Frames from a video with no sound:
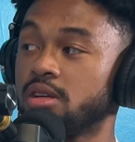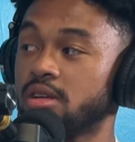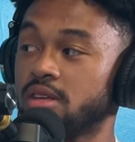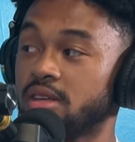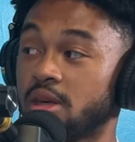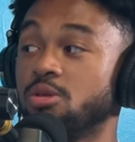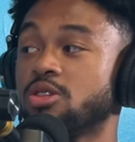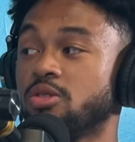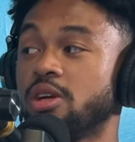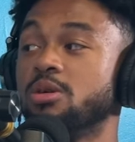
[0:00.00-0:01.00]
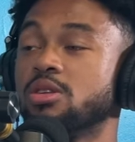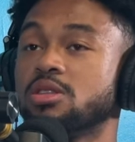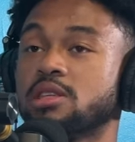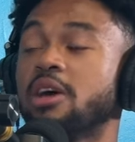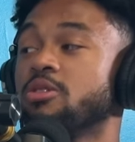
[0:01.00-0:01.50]
It was Korea. It was Korea. It was
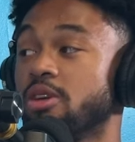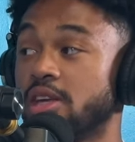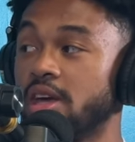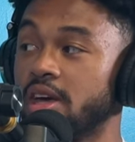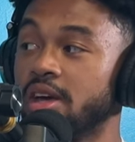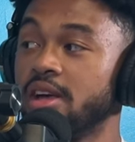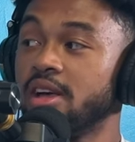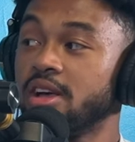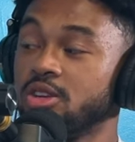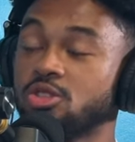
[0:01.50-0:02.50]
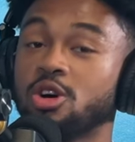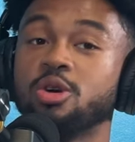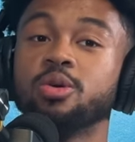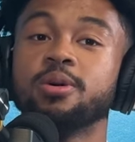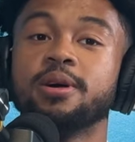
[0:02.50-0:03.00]
Korea? South Korea. Yeah. South Korea. Yeah.
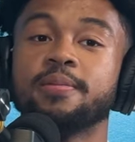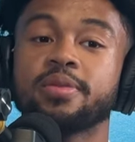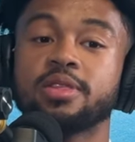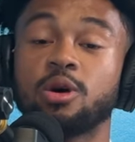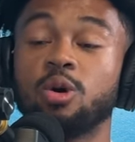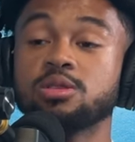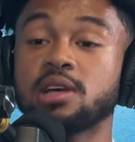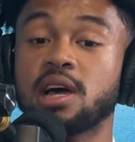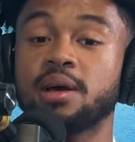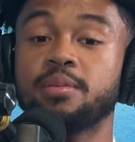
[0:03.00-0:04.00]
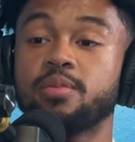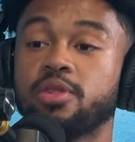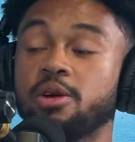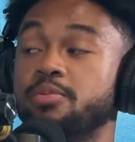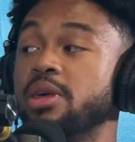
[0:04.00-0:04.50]
So the whole time
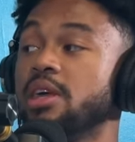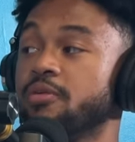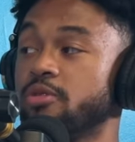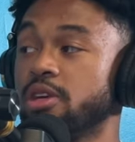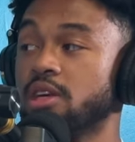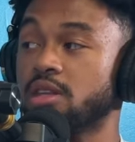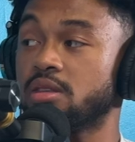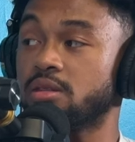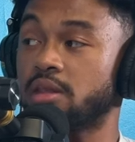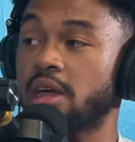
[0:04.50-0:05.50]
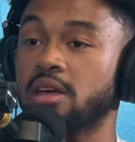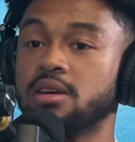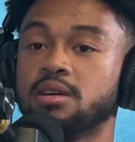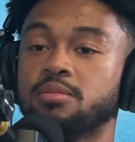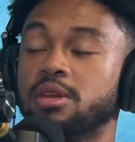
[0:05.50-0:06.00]
they're being freaking like
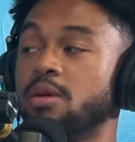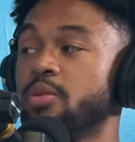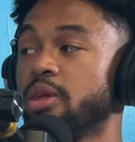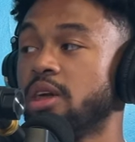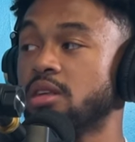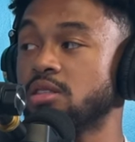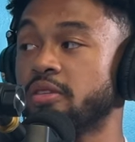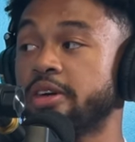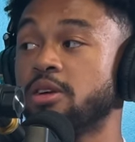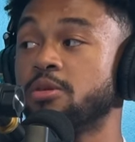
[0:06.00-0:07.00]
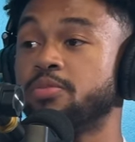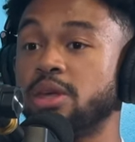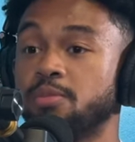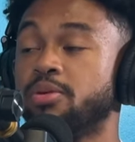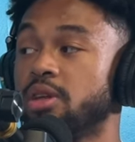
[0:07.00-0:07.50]
manipulated and stuff like they're
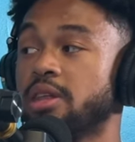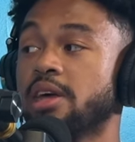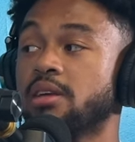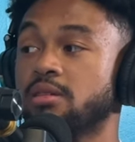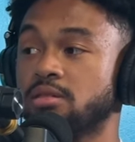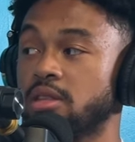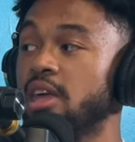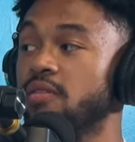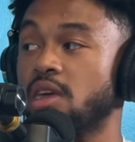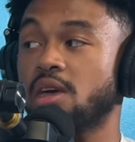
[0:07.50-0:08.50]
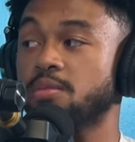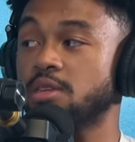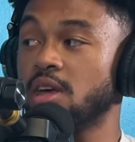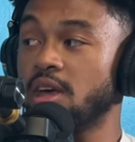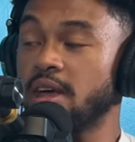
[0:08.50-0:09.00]
being put in like slave
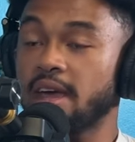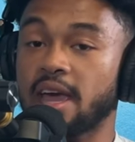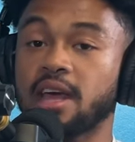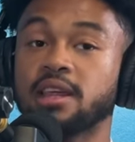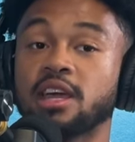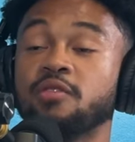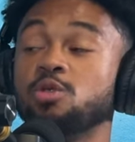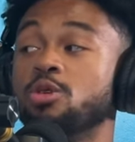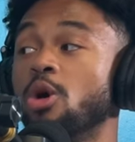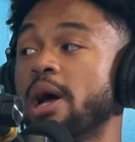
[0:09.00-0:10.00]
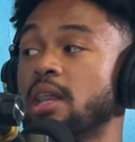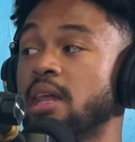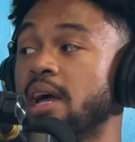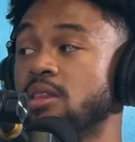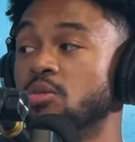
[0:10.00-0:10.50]
camps mm. and like if you go out of
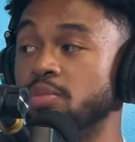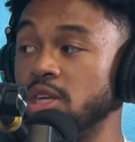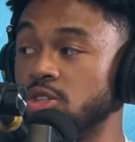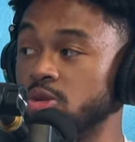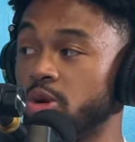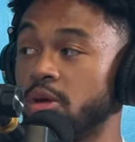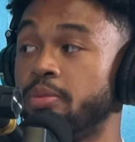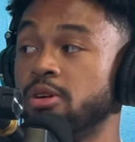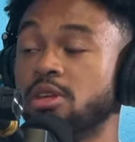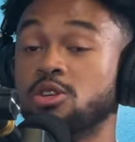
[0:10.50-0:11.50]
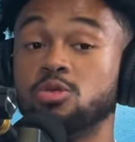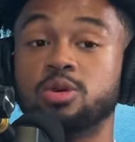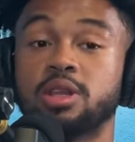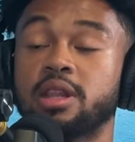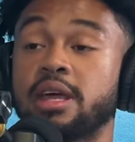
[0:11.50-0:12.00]
line they'll beat you or they'll put you
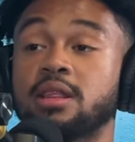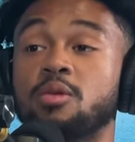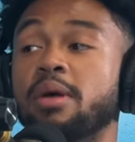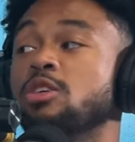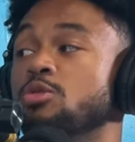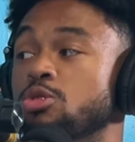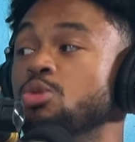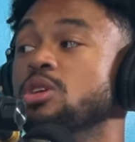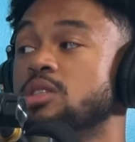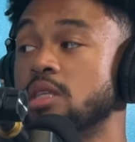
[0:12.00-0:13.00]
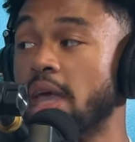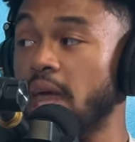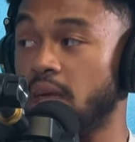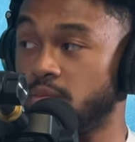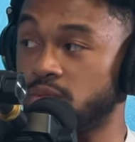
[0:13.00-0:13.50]
in like they'll make you do these
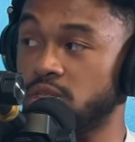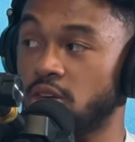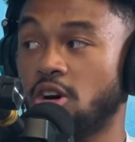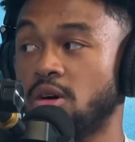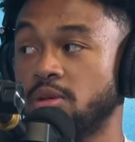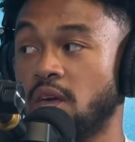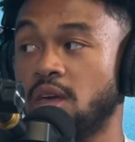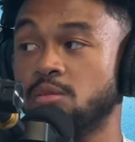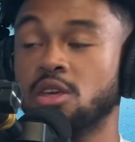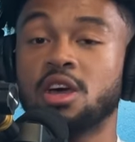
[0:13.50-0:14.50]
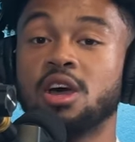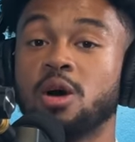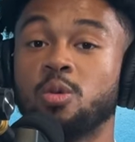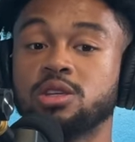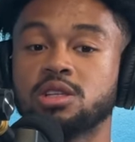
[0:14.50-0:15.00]
games they call right. them games
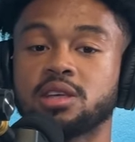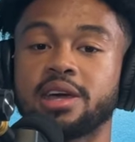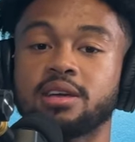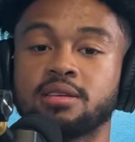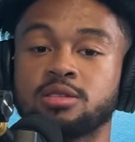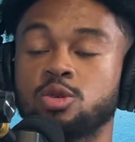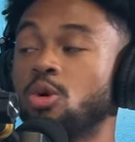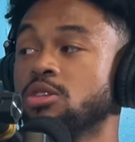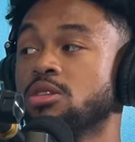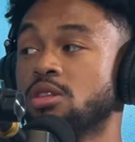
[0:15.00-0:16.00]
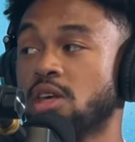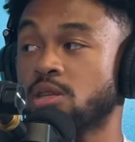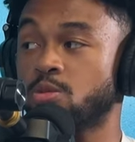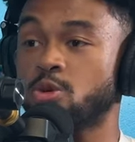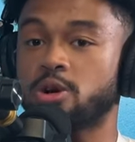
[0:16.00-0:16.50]
right. which is like torture
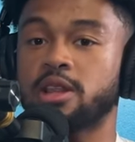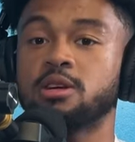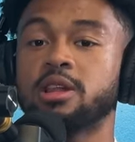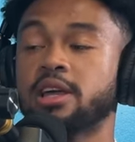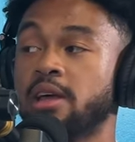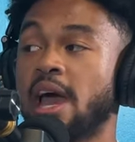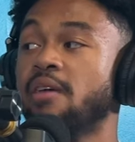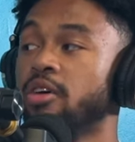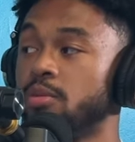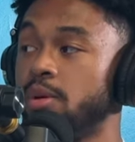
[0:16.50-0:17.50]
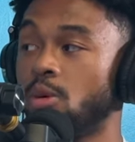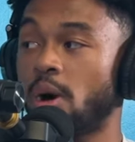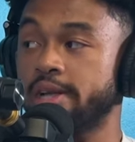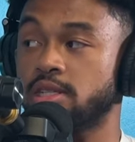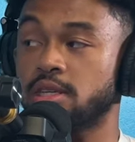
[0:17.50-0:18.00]
things were and they'll like have other people
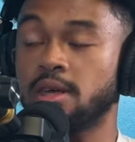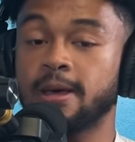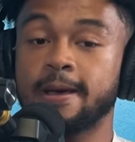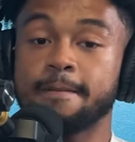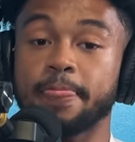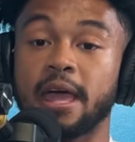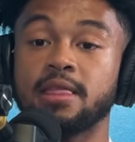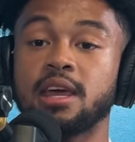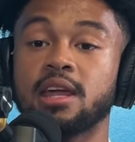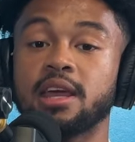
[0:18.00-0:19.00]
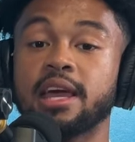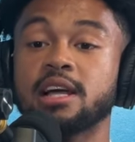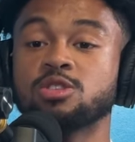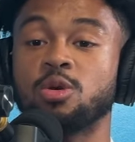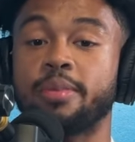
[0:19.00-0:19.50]
watch it. And then it
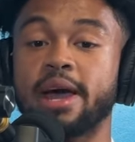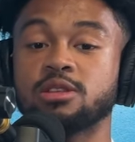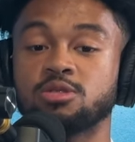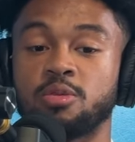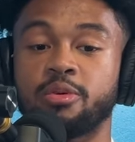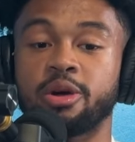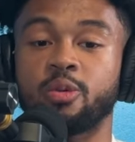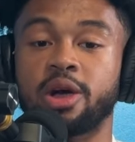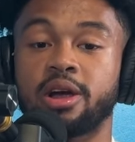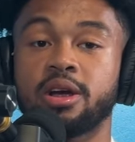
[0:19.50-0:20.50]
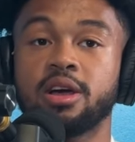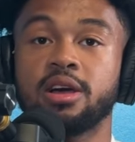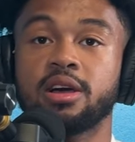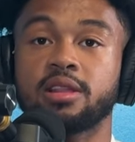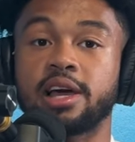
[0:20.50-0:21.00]
got so bad to a point where
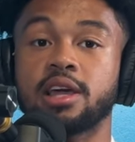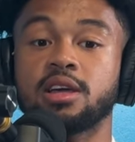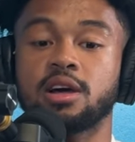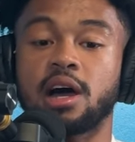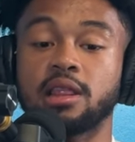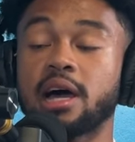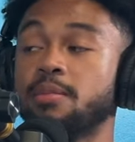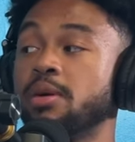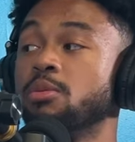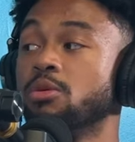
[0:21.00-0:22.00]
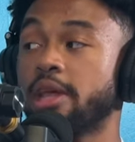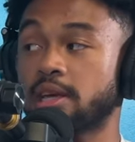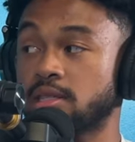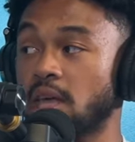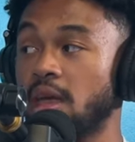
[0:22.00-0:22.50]
like a lot of people like
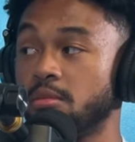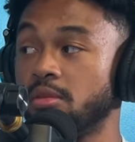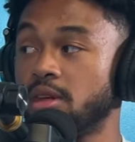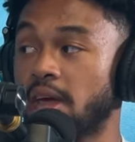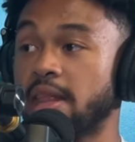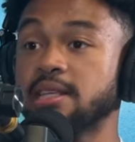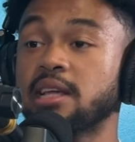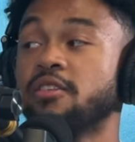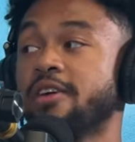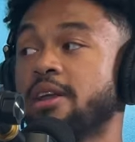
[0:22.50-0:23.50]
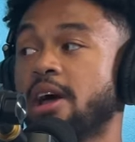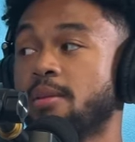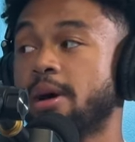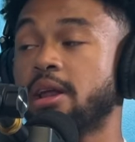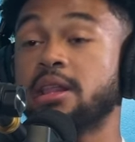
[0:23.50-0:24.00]
escape, and that's how they found out
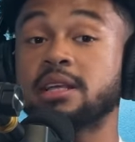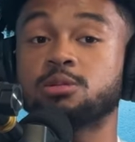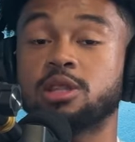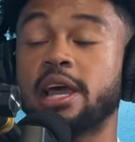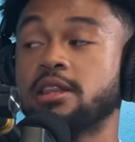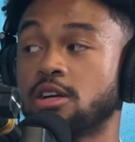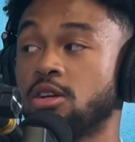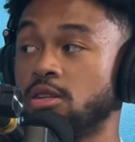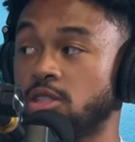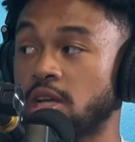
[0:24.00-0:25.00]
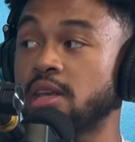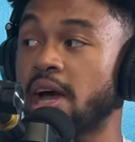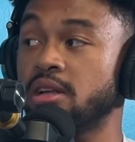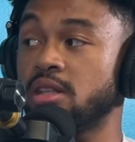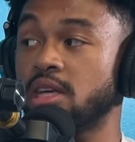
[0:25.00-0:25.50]
about it. And that's why they had to shut
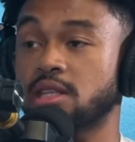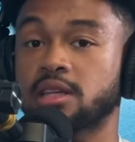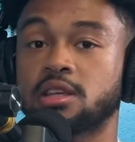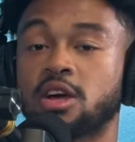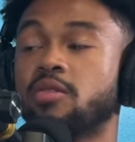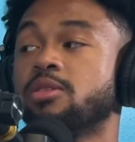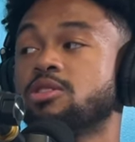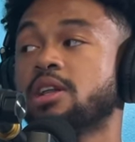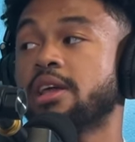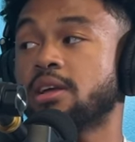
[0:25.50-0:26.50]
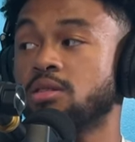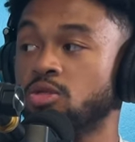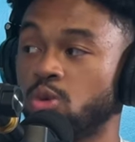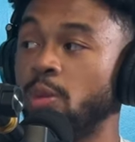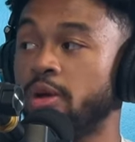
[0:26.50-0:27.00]
down things and like the government tried to like
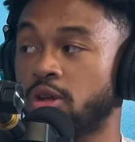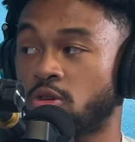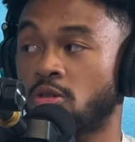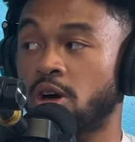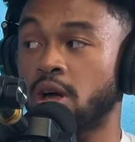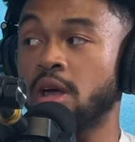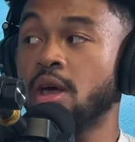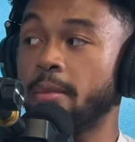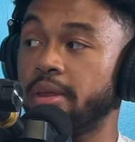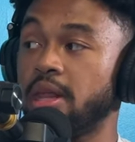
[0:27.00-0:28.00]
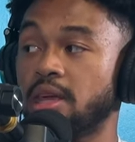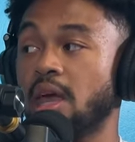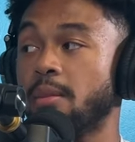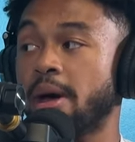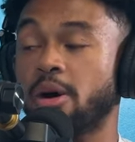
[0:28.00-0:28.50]
sweep it under the rug. But then it
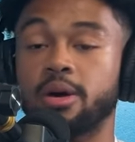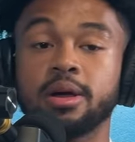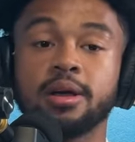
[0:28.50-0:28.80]
came out.